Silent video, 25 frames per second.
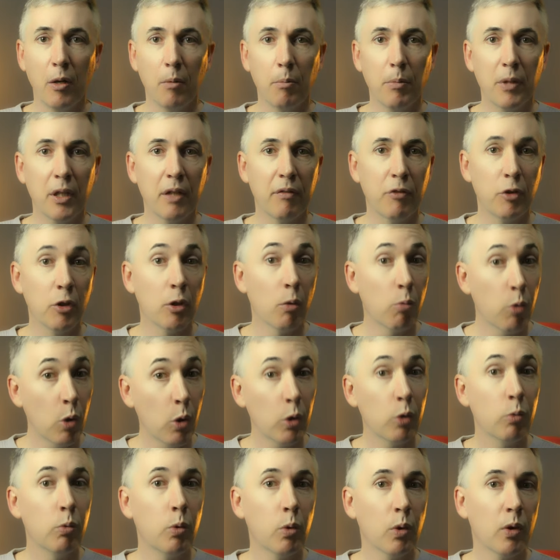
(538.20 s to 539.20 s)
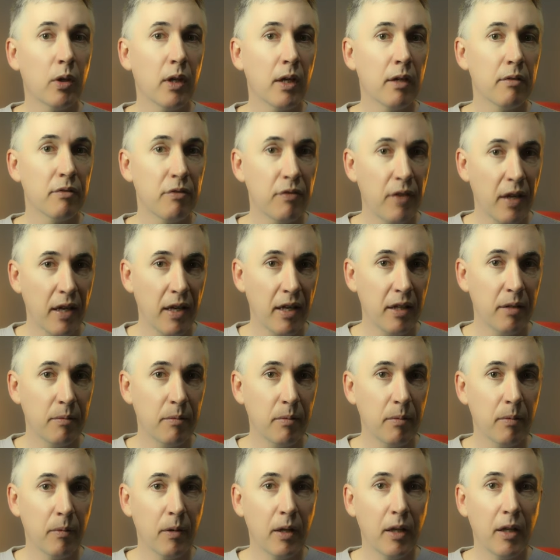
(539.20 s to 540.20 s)
But if you're a World of Warcraft fan,
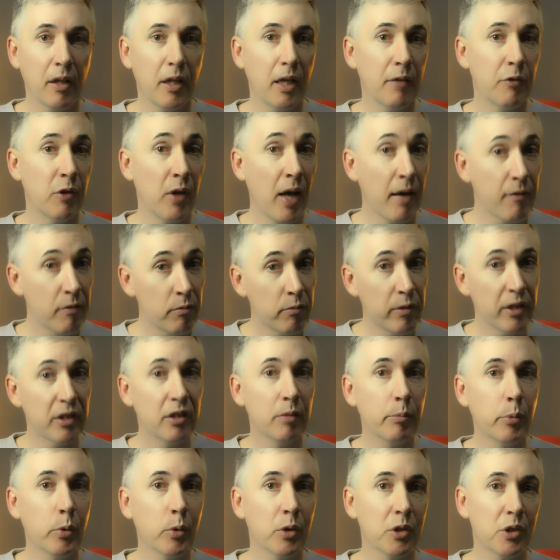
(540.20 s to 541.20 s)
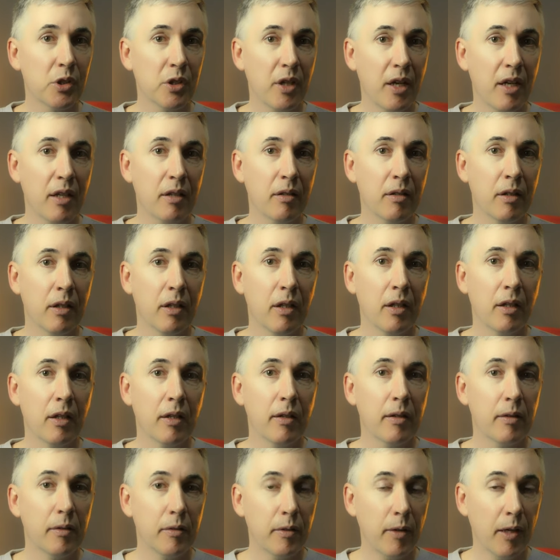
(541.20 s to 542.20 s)
if you haven't read the books yet,
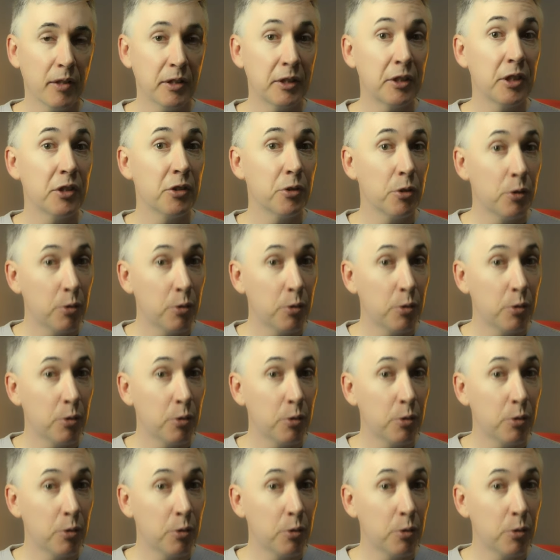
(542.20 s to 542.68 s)
I suggest